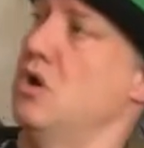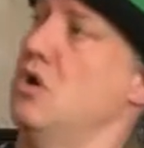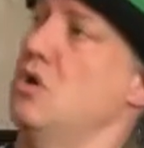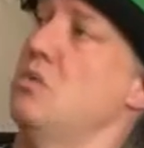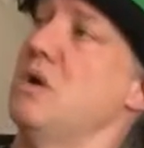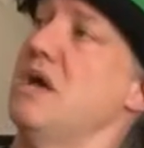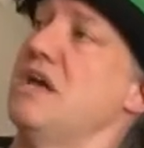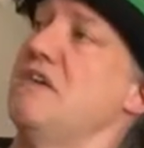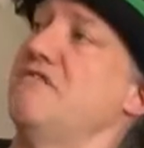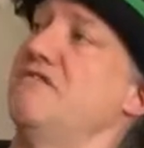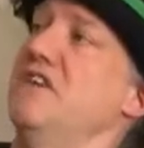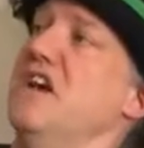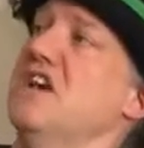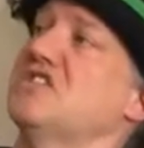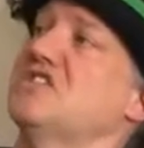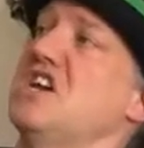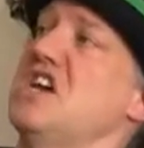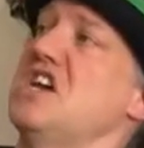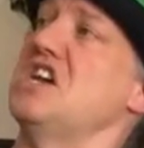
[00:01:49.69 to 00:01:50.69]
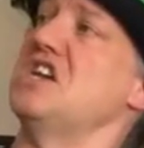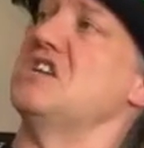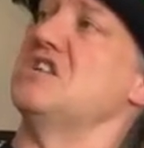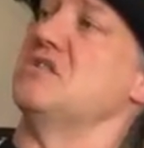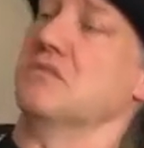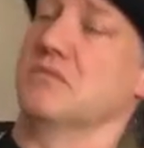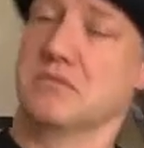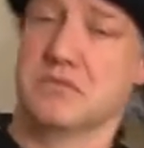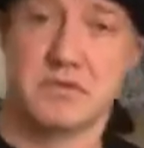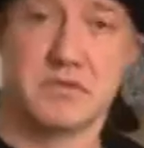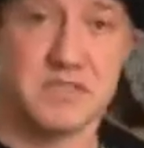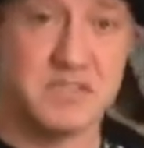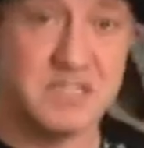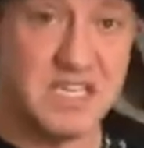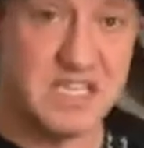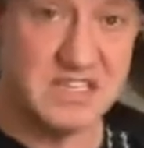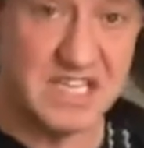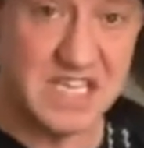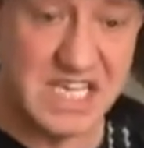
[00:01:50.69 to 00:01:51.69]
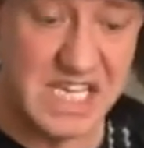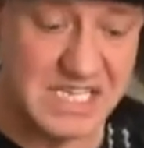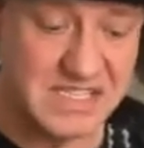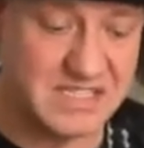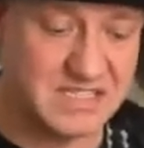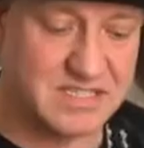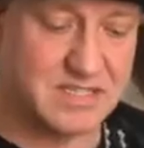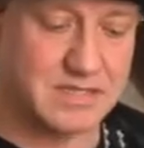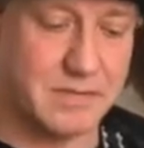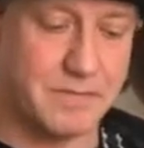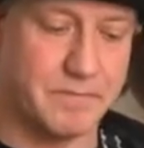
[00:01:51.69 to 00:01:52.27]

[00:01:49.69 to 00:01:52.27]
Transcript: We're flossing, said the kids.